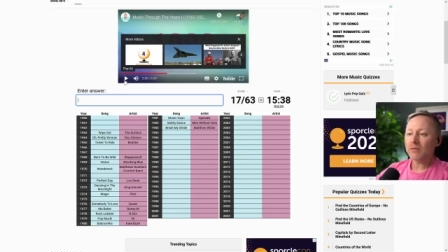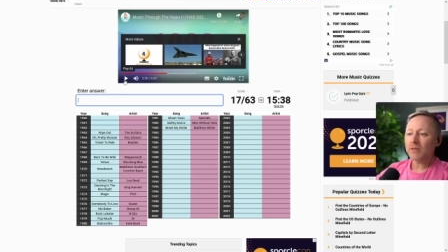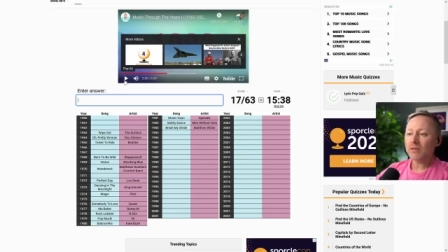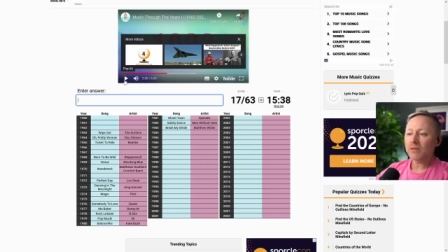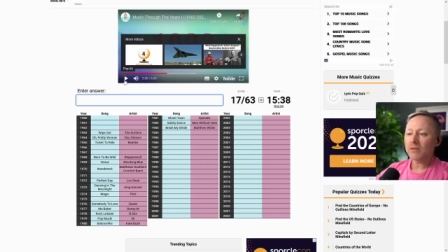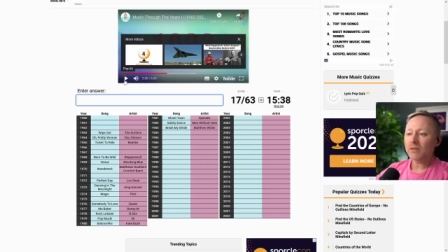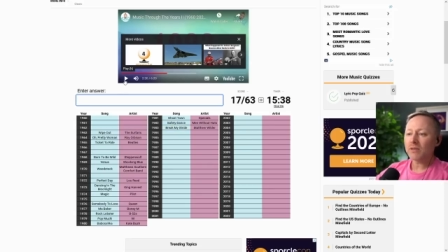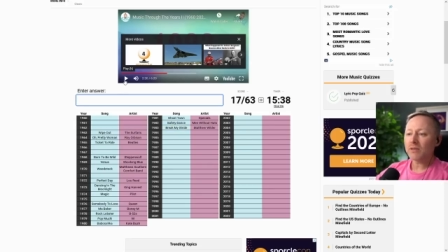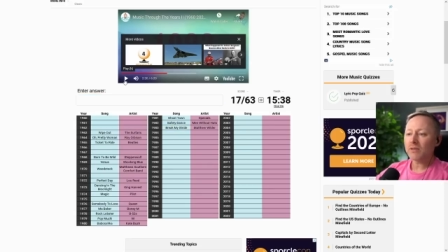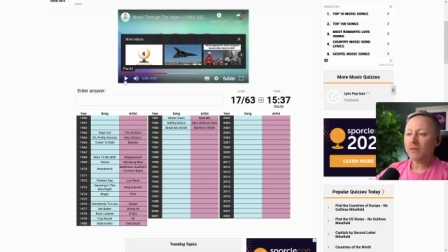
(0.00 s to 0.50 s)

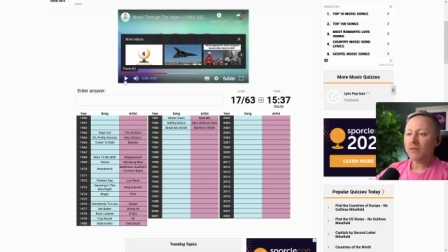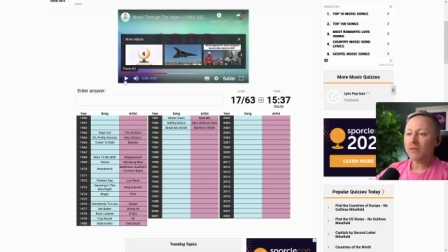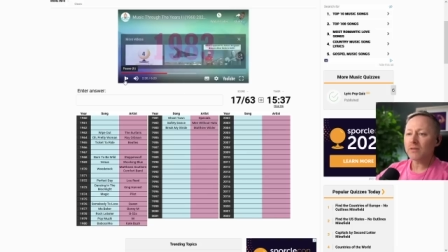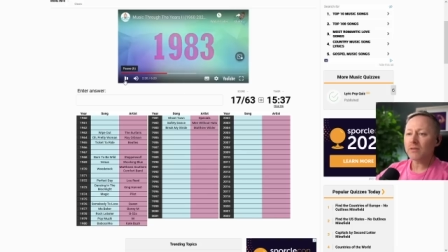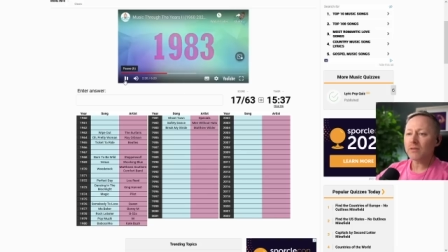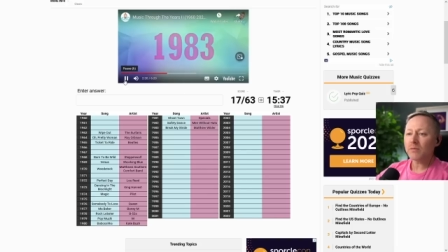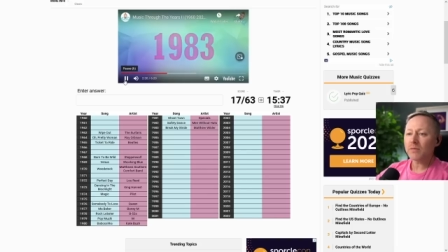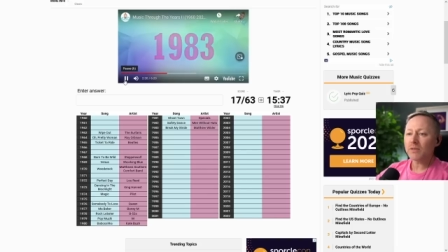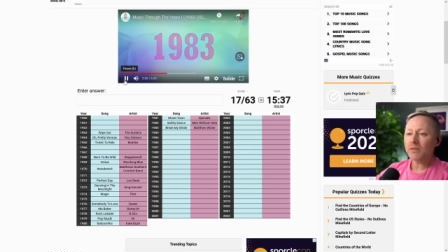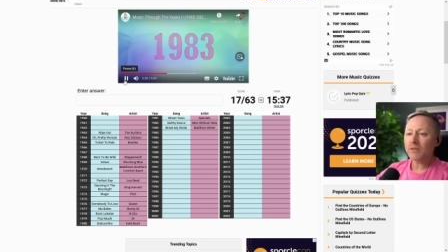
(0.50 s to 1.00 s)
I'm
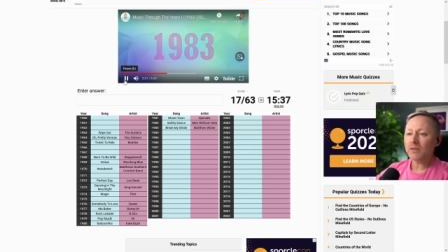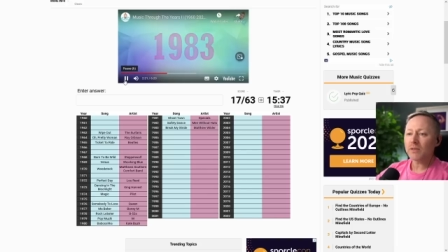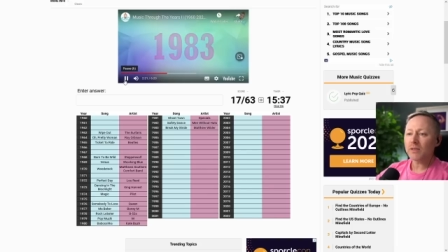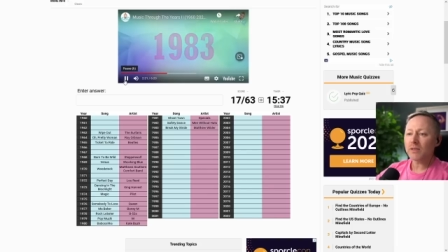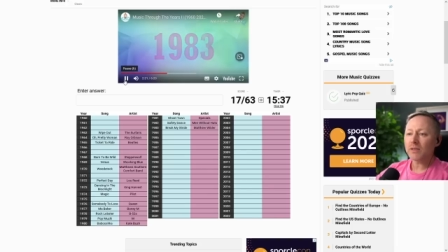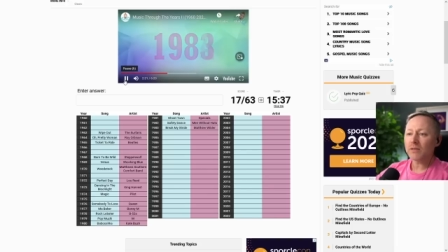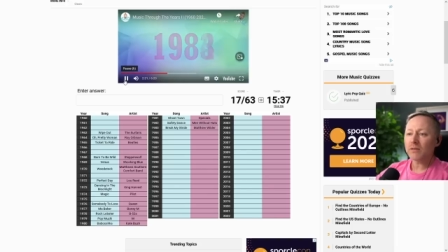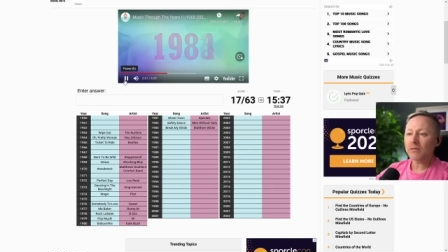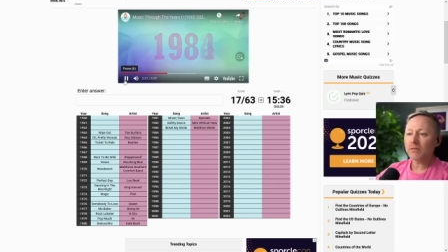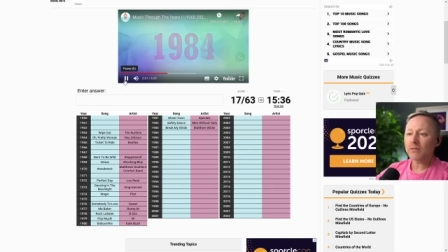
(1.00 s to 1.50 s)
gonna break
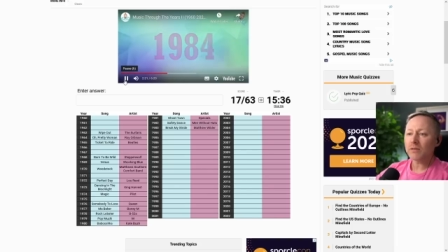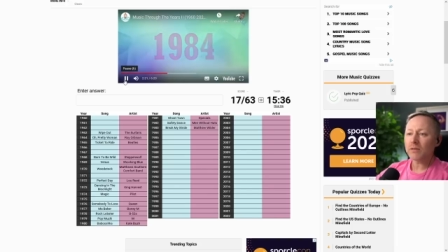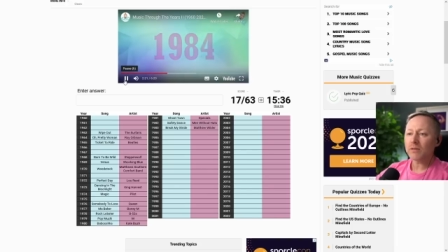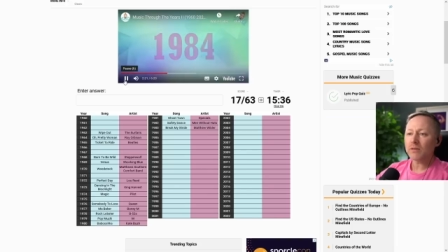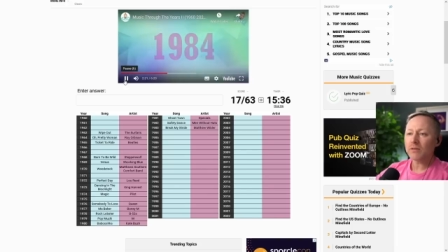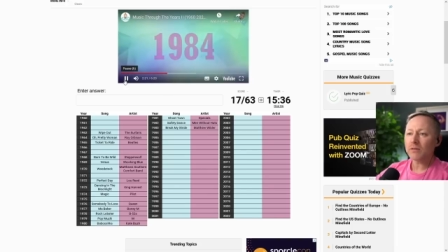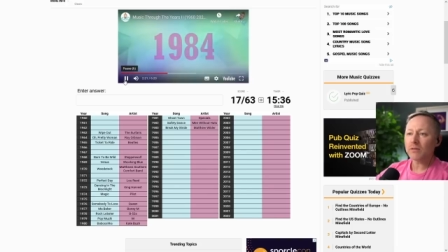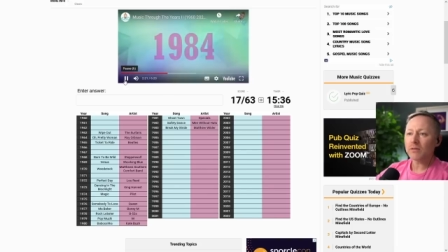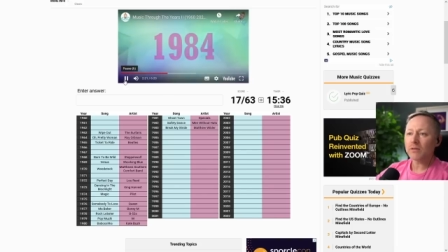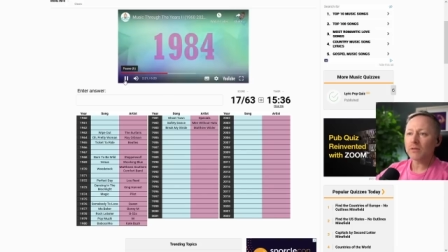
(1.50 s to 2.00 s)

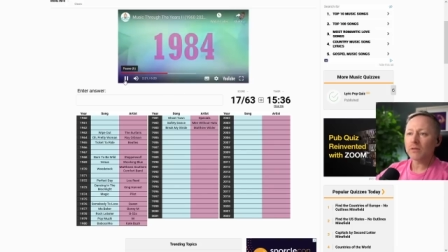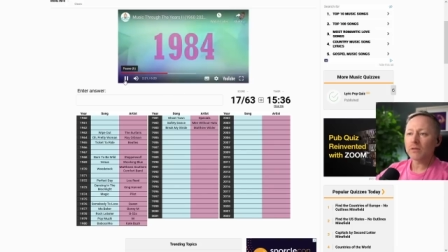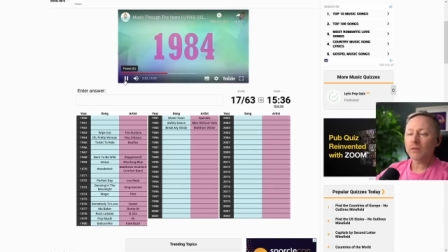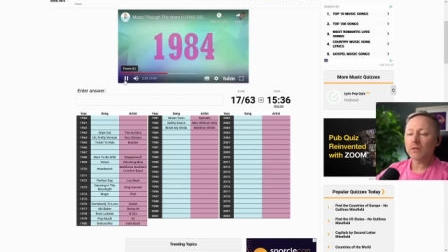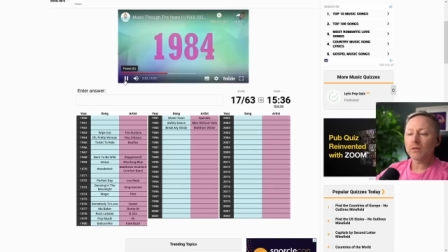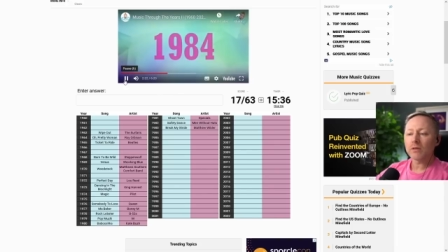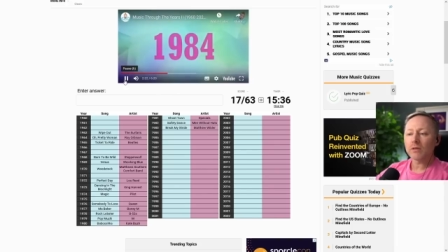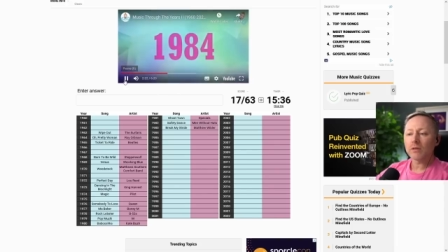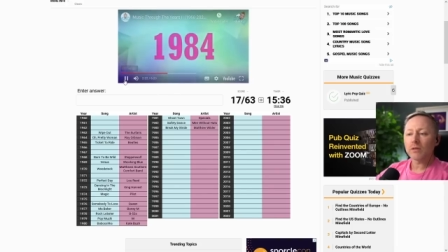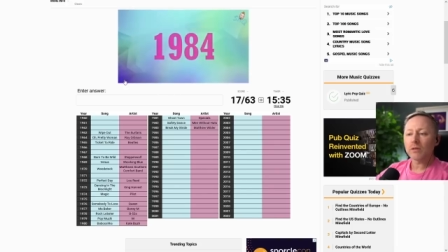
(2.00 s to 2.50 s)
my
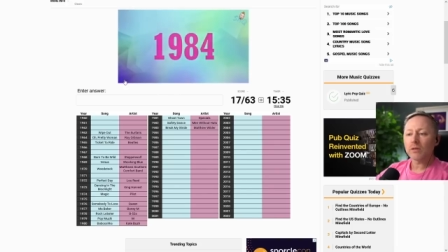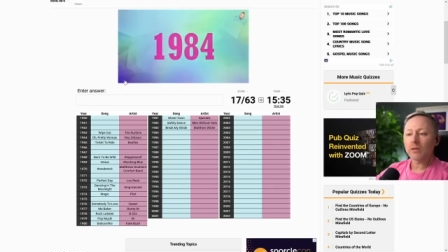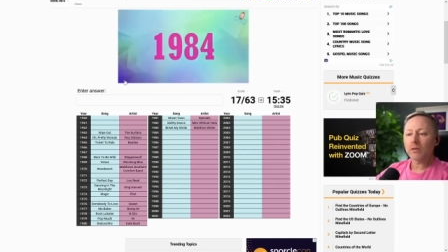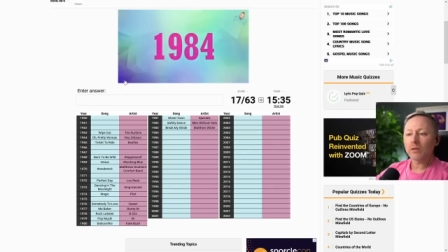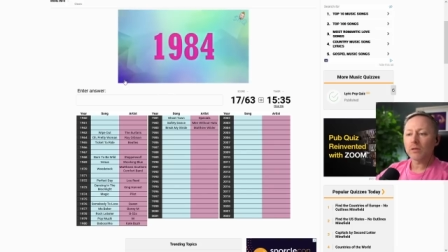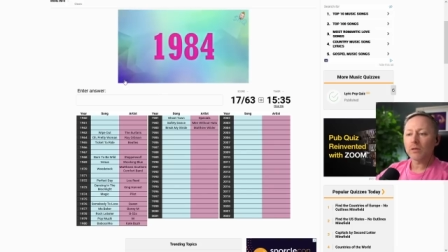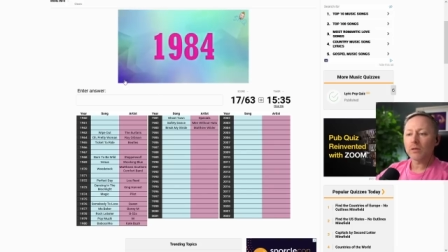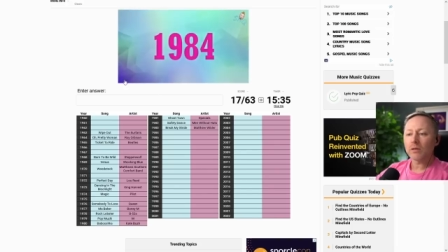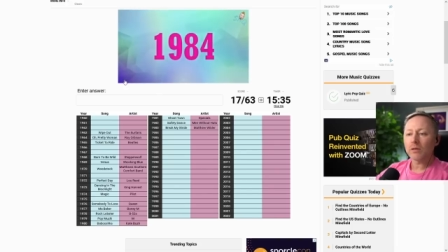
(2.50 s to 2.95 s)
stride.